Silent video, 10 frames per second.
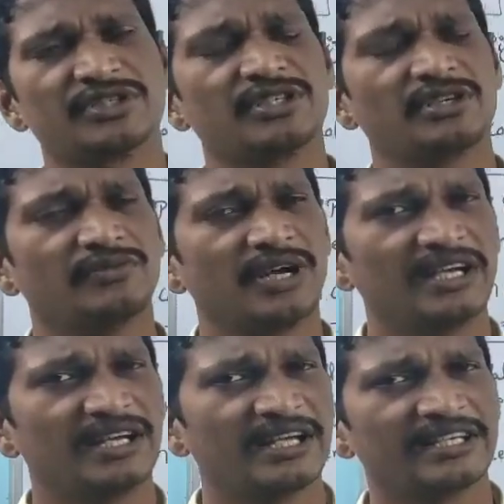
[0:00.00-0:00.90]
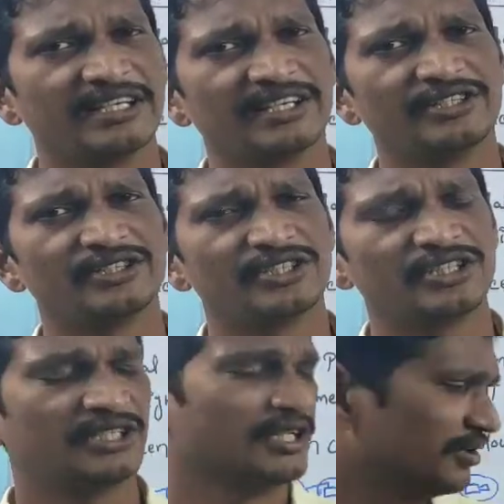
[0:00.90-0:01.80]
Presence of high light
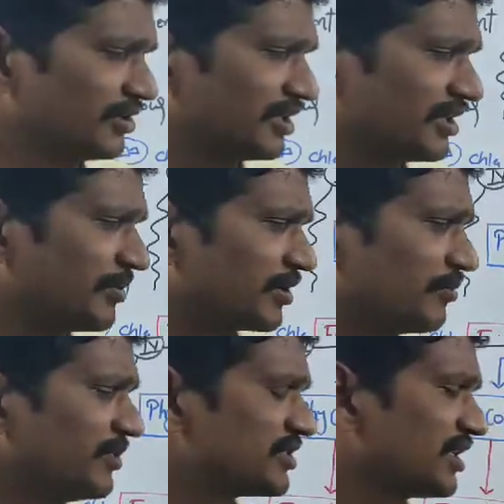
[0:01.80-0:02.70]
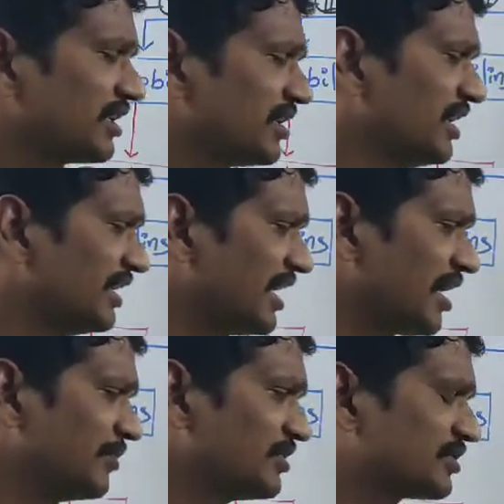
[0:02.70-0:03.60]
intensity, okay, the pigments are
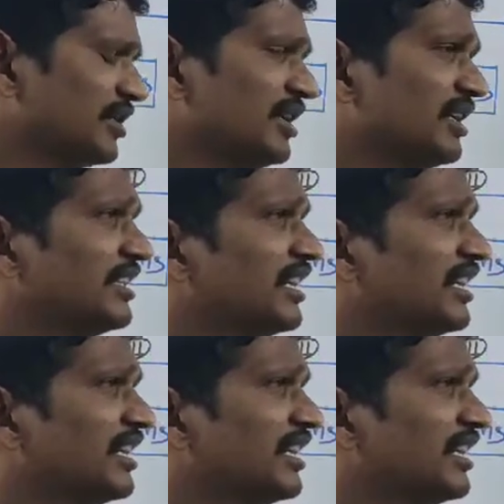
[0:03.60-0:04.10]
damaged.